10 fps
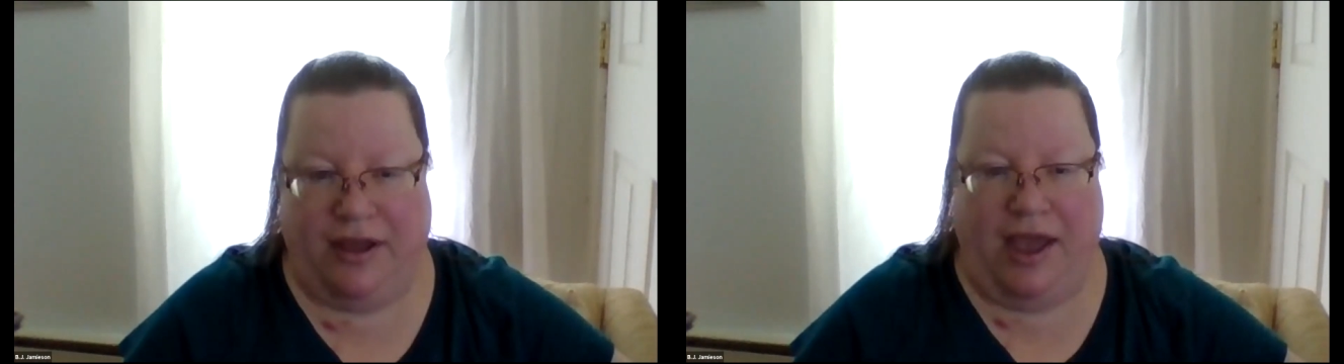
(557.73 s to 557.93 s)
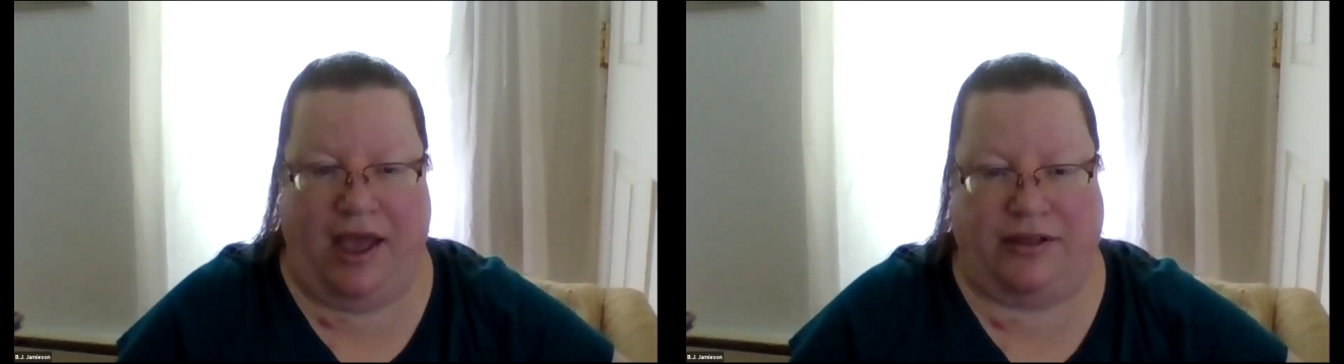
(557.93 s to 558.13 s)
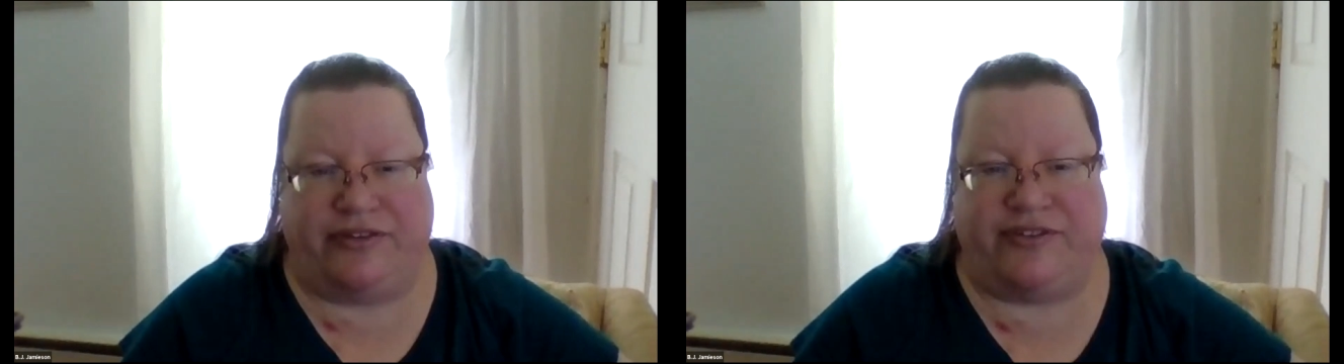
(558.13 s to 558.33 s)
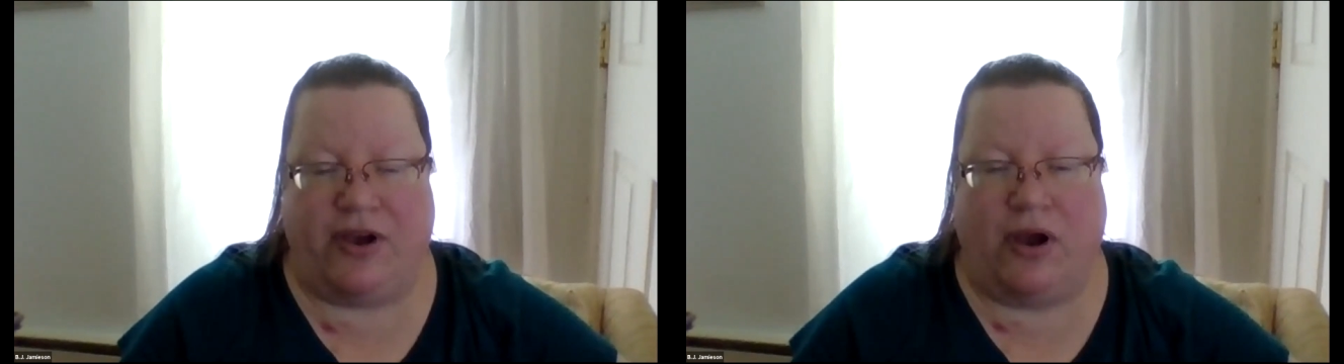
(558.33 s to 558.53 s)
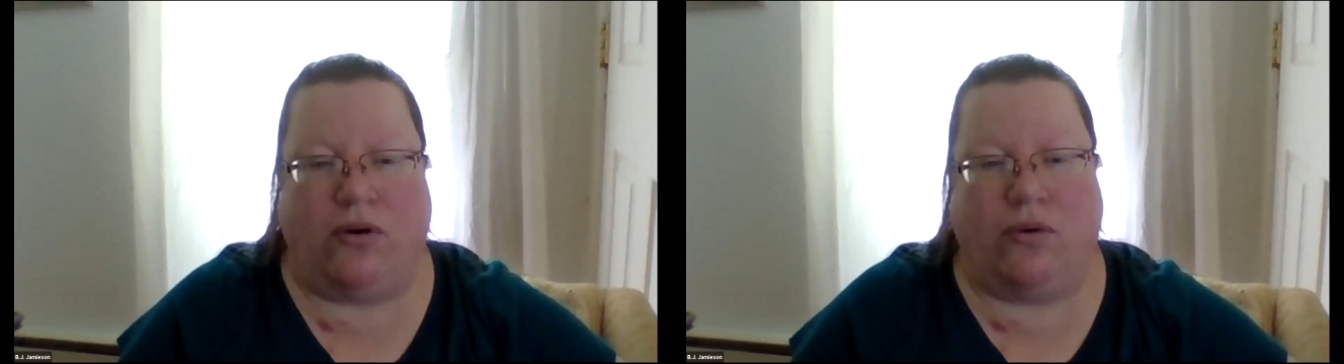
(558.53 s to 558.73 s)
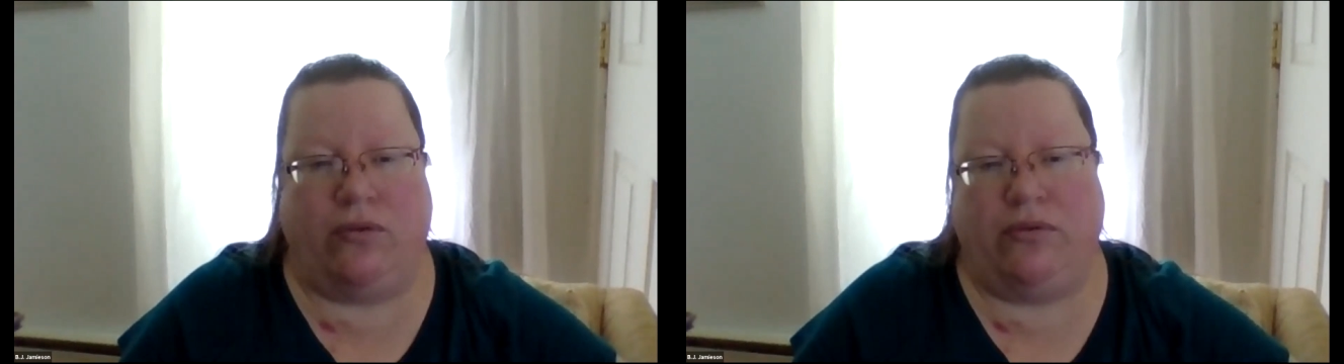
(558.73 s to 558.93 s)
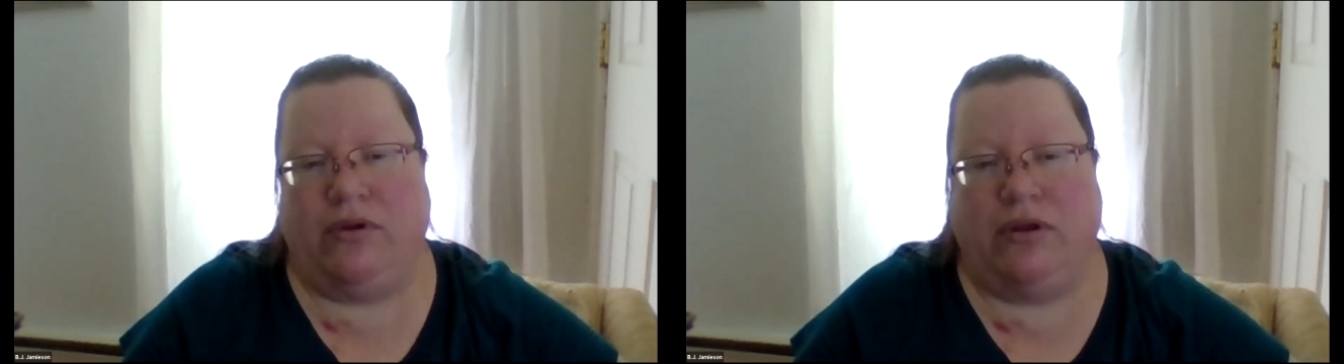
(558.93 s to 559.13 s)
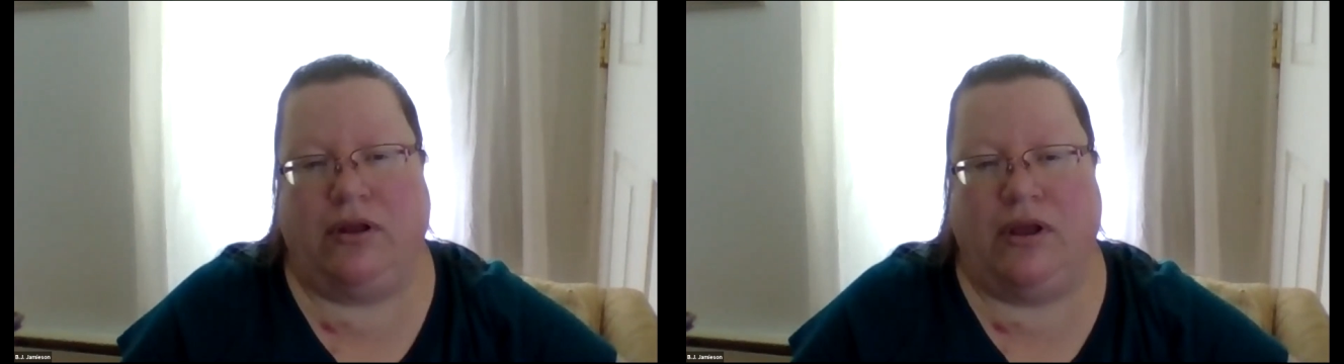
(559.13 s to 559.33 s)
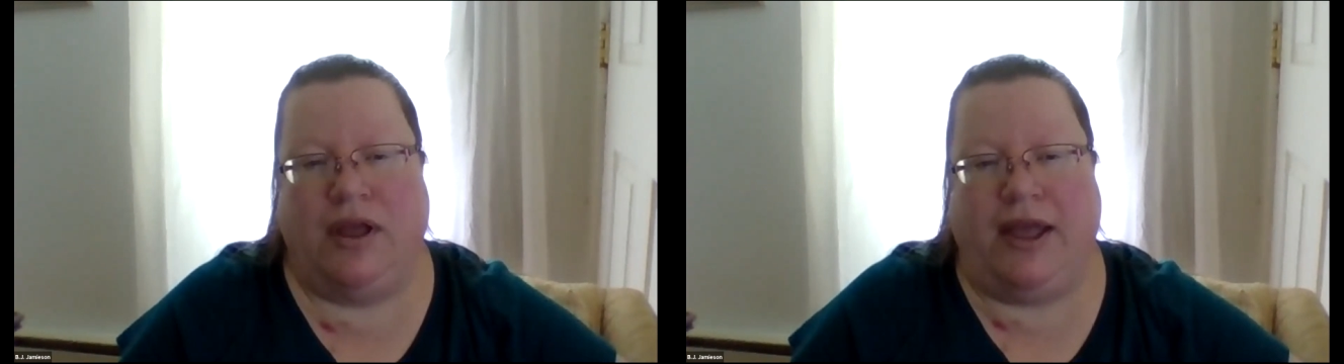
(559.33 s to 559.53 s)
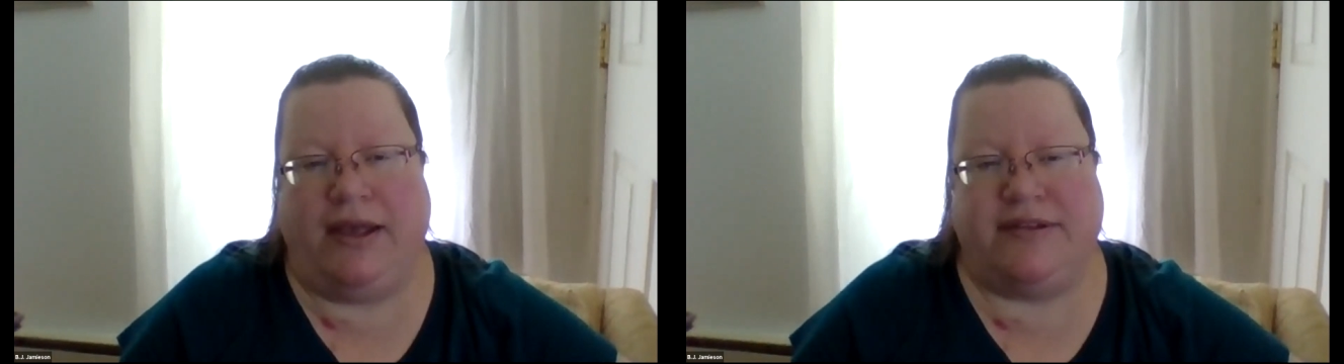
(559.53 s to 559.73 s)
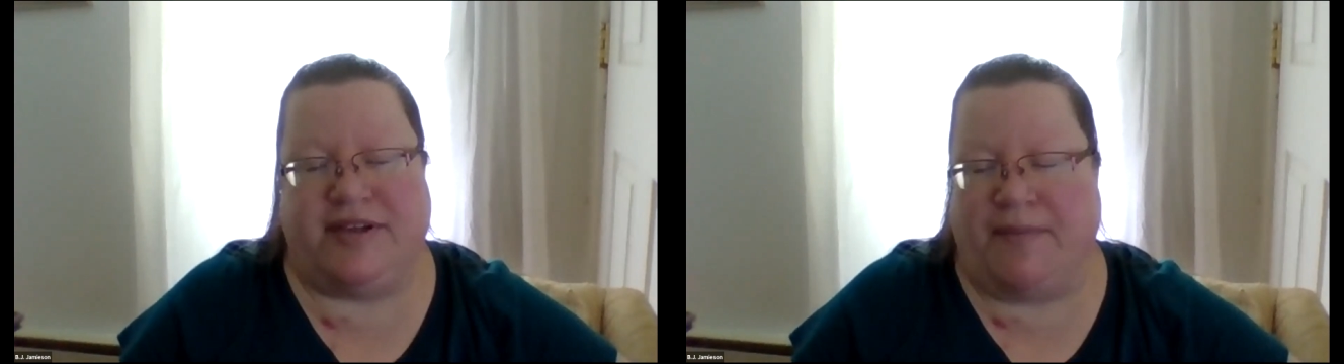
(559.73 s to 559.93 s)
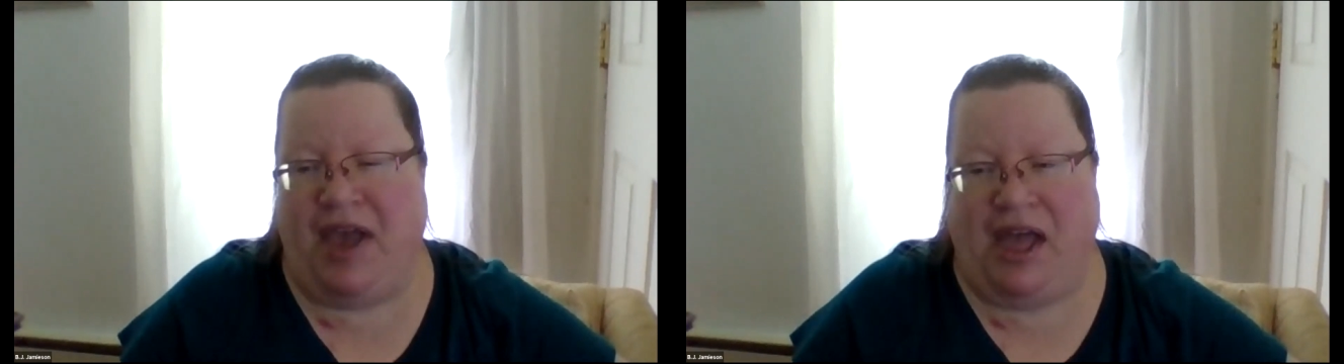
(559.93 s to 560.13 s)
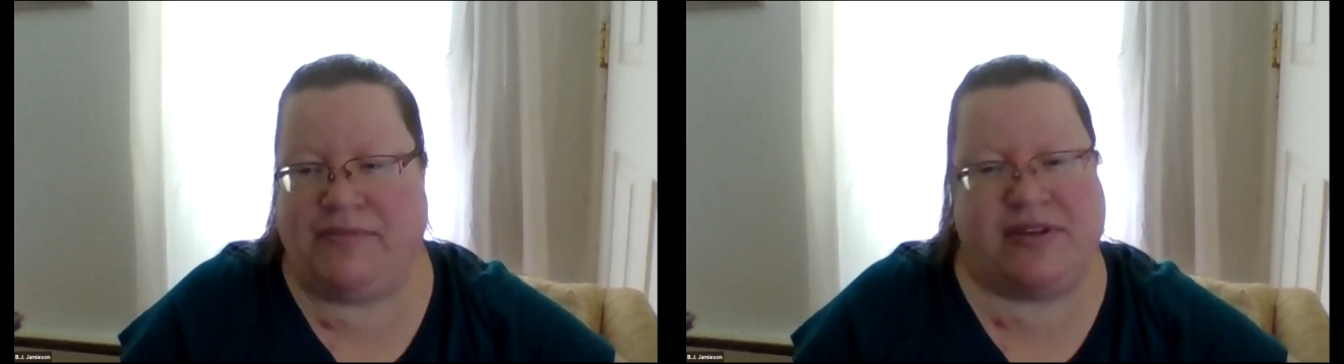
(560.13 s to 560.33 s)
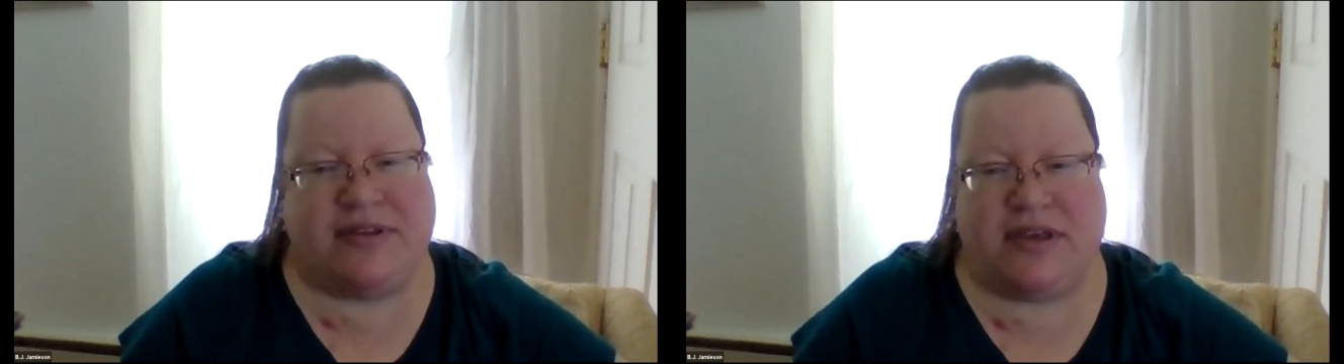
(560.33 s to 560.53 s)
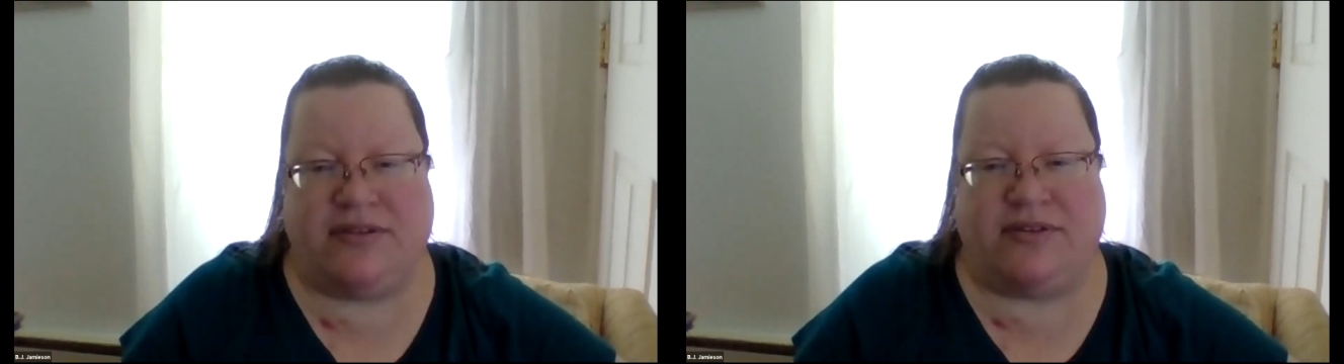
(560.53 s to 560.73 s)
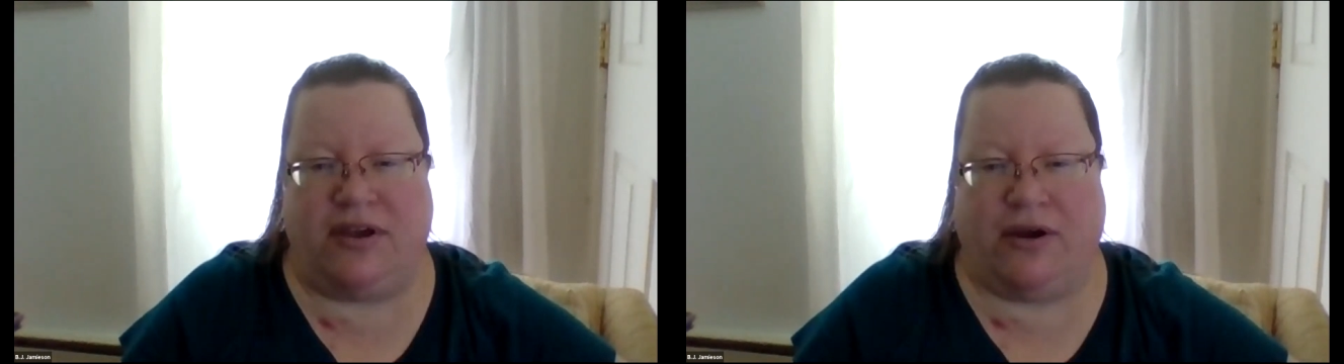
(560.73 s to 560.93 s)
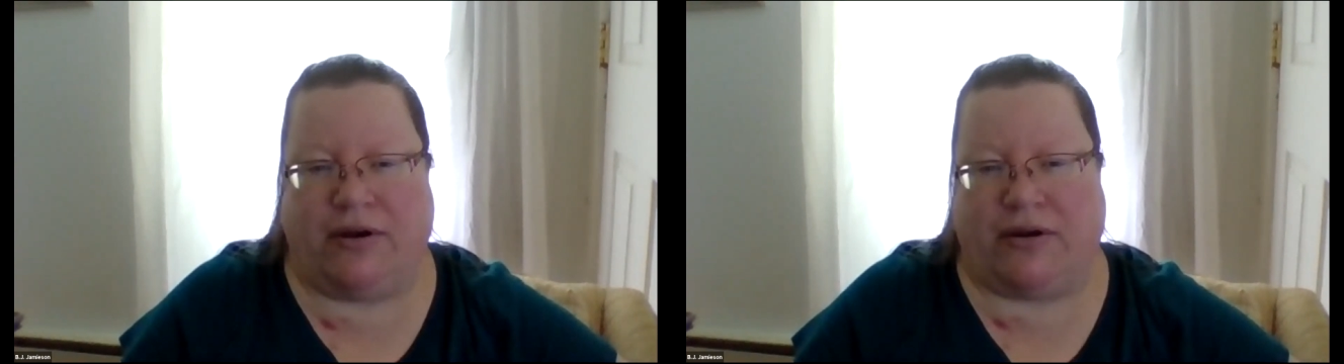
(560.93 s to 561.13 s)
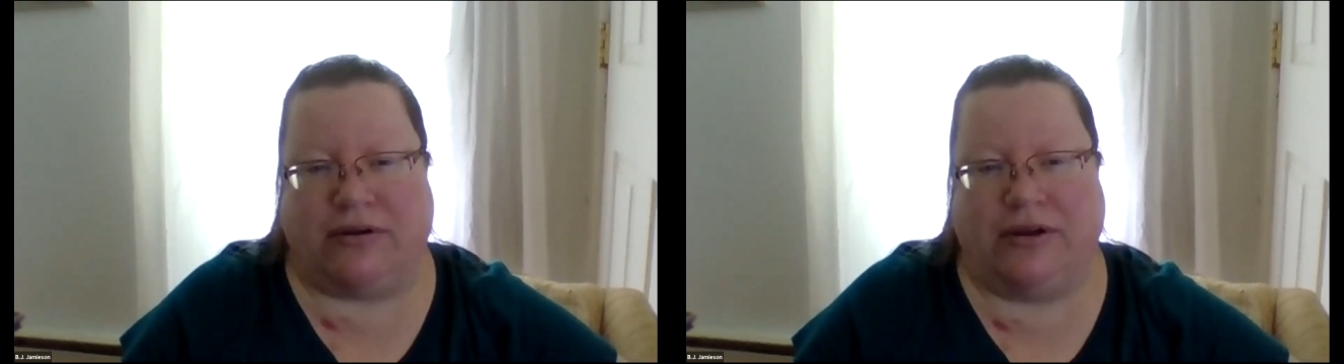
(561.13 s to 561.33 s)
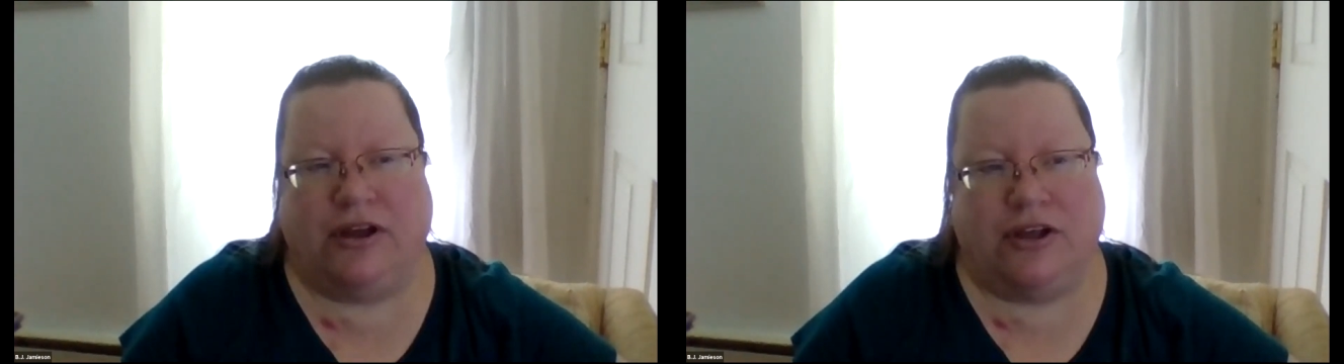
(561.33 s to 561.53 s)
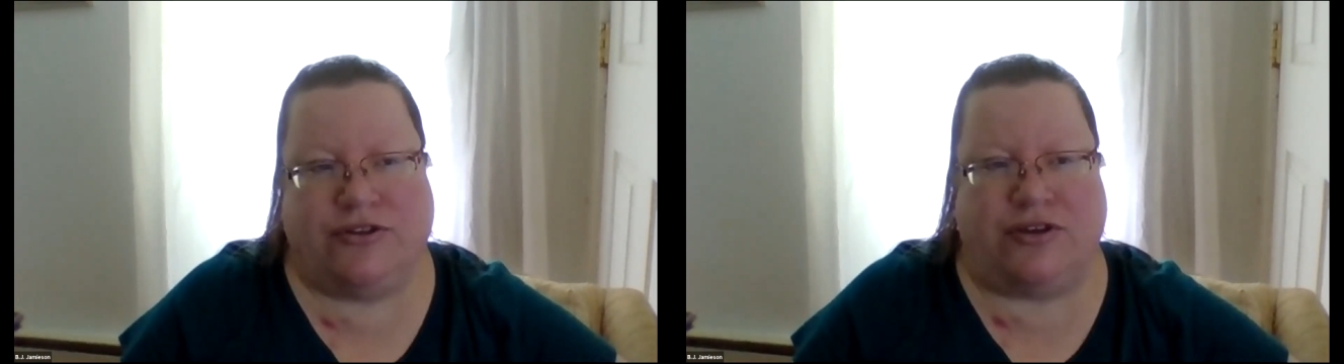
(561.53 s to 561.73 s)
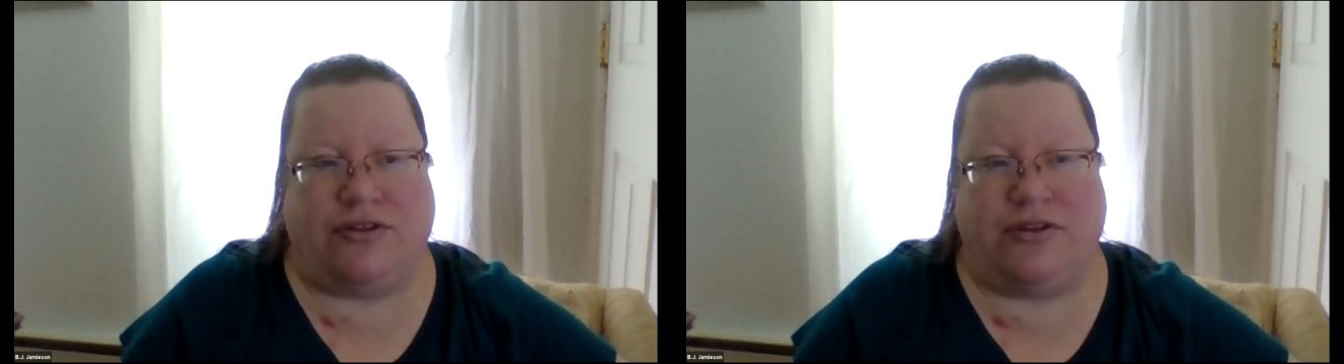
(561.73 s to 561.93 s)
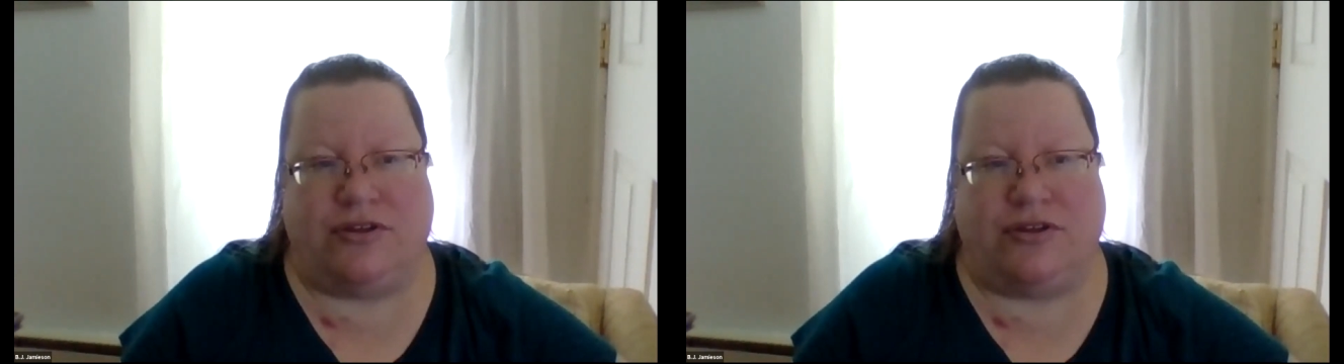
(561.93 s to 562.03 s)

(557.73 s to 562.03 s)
And so sometimes it's easier to,